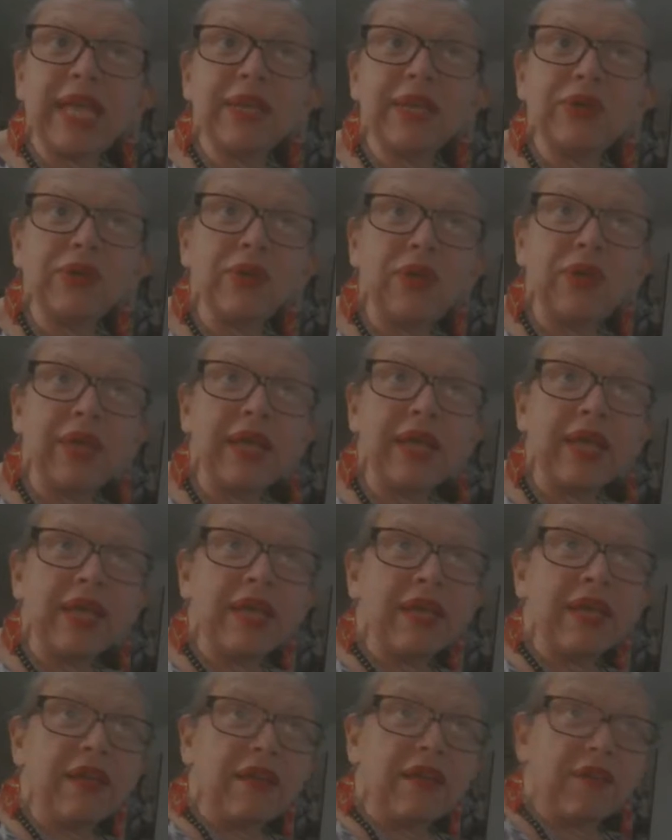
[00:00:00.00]
you know,
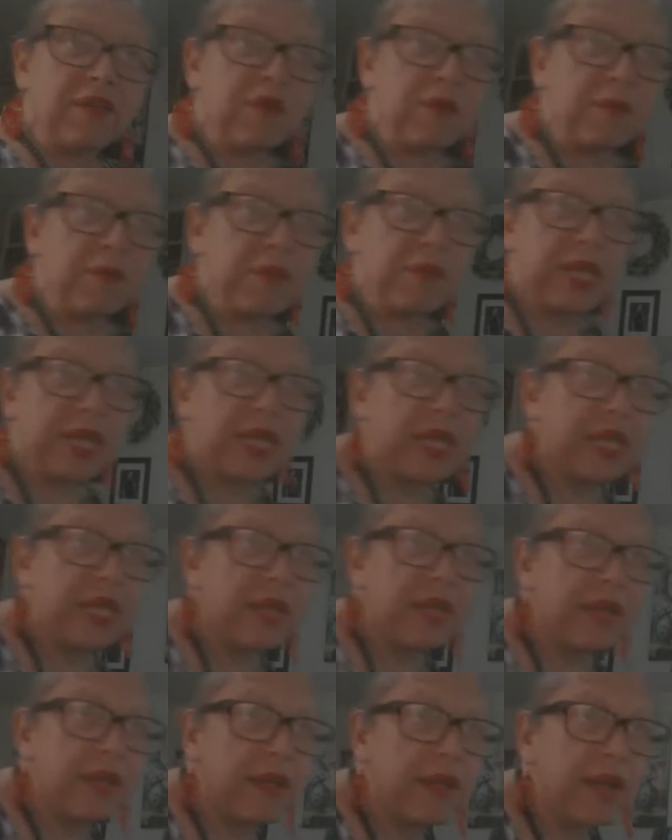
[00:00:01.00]
for me,
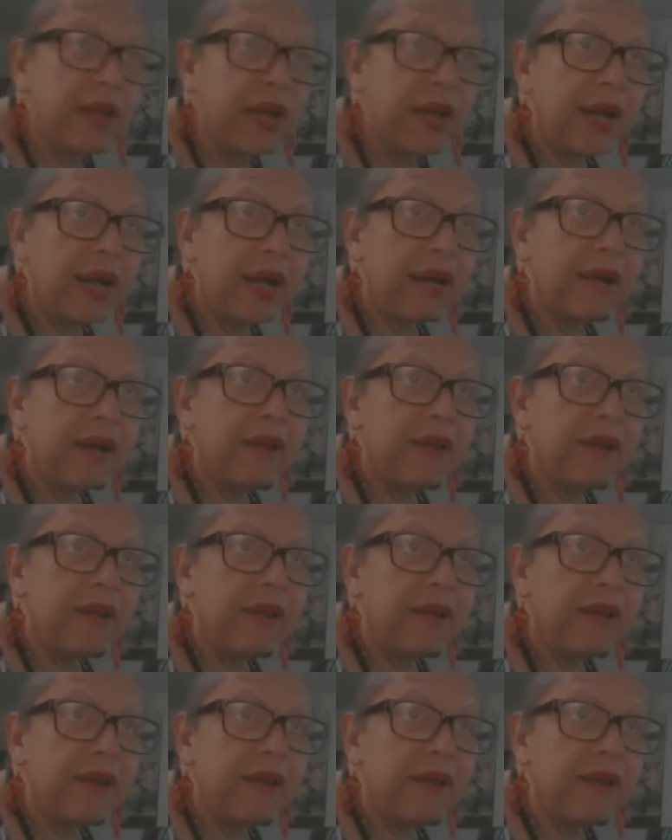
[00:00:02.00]
uh,